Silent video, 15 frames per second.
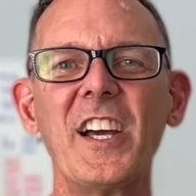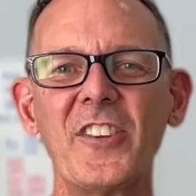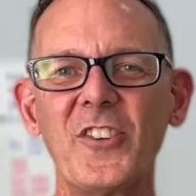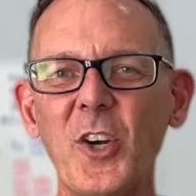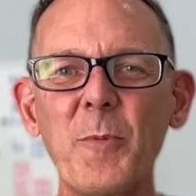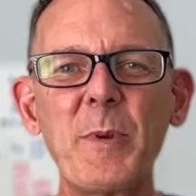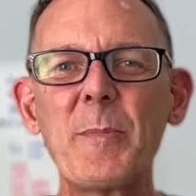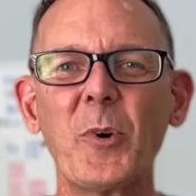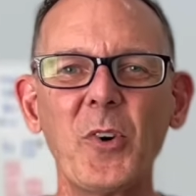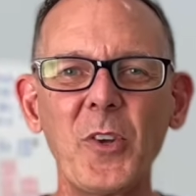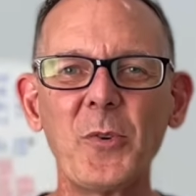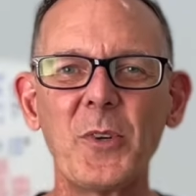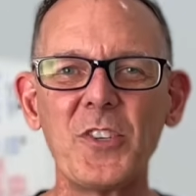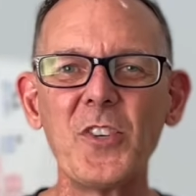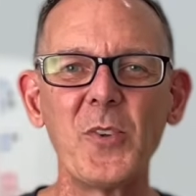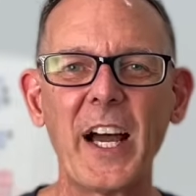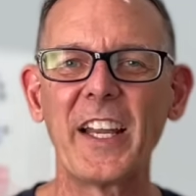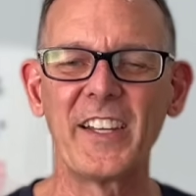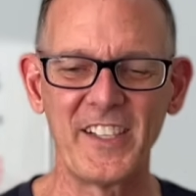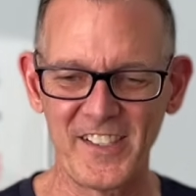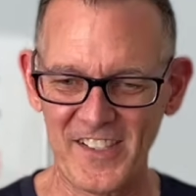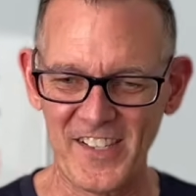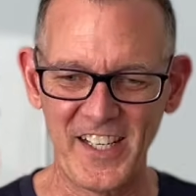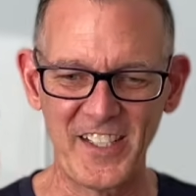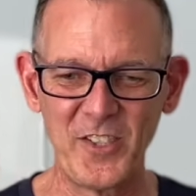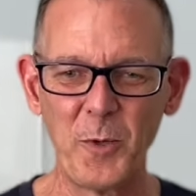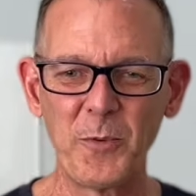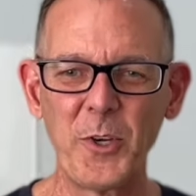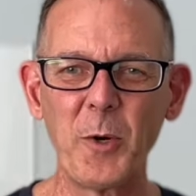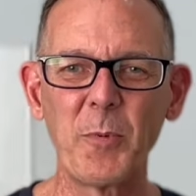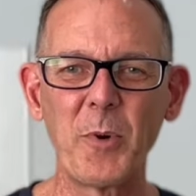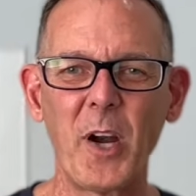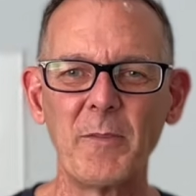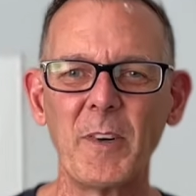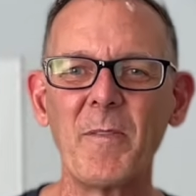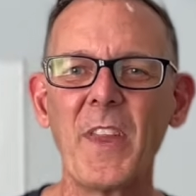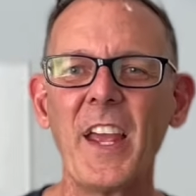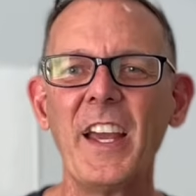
There are people that would do that and say, no problem.